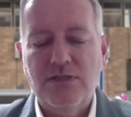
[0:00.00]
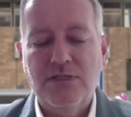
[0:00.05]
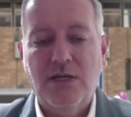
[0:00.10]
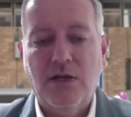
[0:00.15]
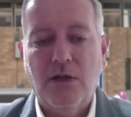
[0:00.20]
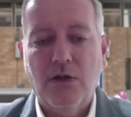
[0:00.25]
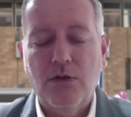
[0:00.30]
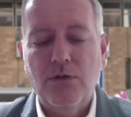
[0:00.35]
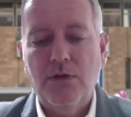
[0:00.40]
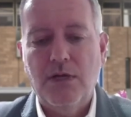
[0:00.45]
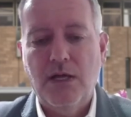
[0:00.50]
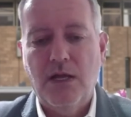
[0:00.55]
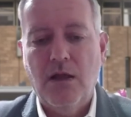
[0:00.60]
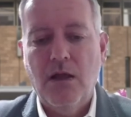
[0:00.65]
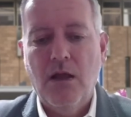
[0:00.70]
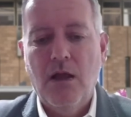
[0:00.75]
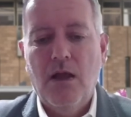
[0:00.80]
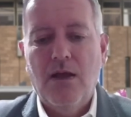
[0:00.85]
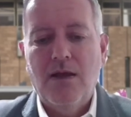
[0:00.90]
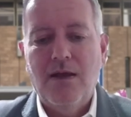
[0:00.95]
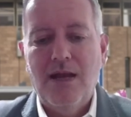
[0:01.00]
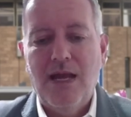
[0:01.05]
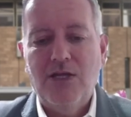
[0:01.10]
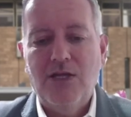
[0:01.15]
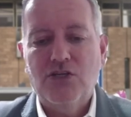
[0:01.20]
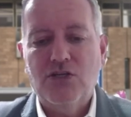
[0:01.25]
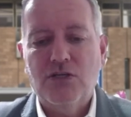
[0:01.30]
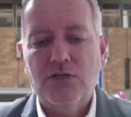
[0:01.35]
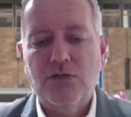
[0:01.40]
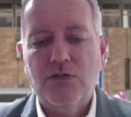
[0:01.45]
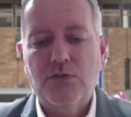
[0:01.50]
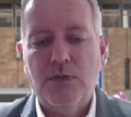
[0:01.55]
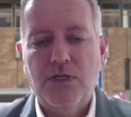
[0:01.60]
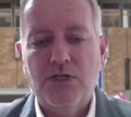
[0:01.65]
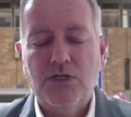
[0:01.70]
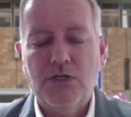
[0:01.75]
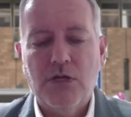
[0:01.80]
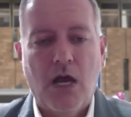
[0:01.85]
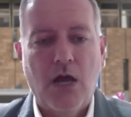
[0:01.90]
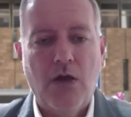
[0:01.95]
including nations
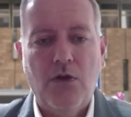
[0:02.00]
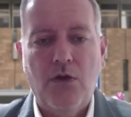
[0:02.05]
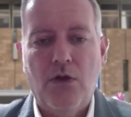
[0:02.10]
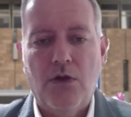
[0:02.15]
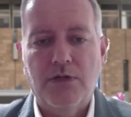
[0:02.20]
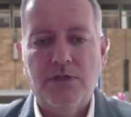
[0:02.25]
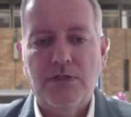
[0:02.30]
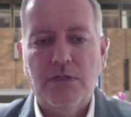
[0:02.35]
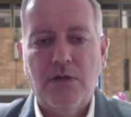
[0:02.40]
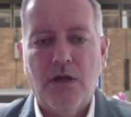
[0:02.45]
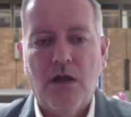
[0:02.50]
which are not